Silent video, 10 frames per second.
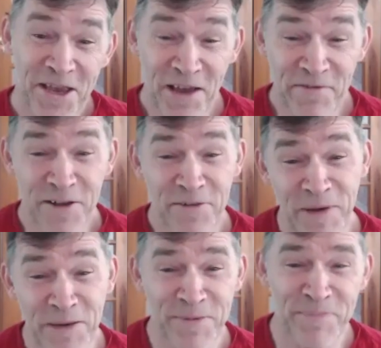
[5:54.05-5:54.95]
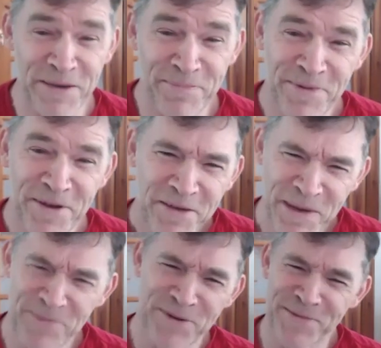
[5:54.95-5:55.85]
I feel
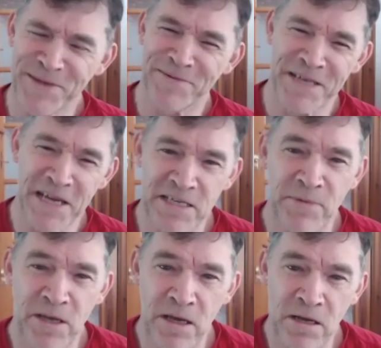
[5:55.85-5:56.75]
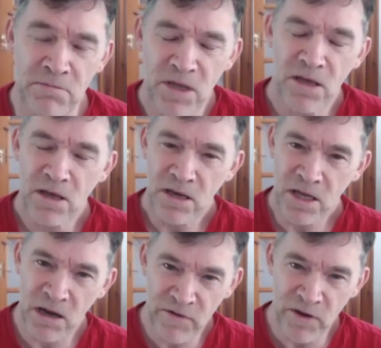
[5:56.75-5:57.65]
people sometimes say to me, you
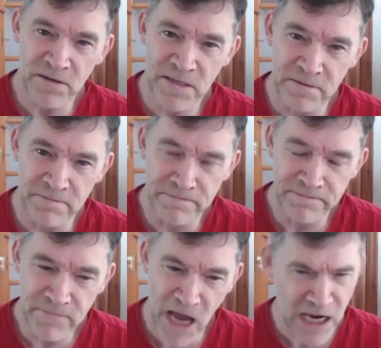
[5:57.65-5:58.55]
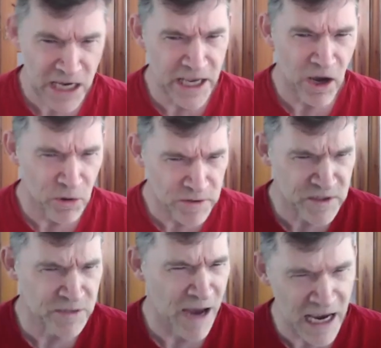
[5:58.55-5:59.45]
know, I can get hold of
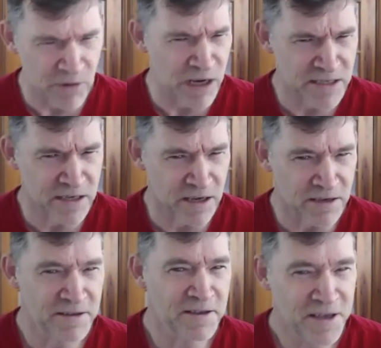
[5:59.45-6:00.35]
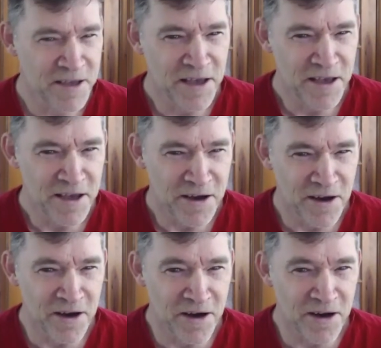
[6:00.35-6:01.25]
some ayahuasca.
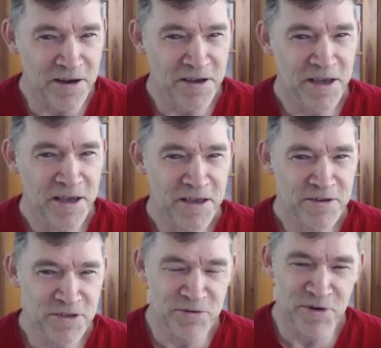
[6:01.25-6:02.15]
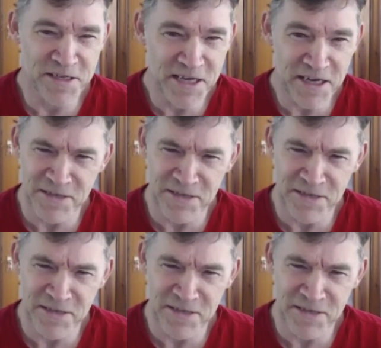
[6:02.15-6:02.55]
Do you want to take some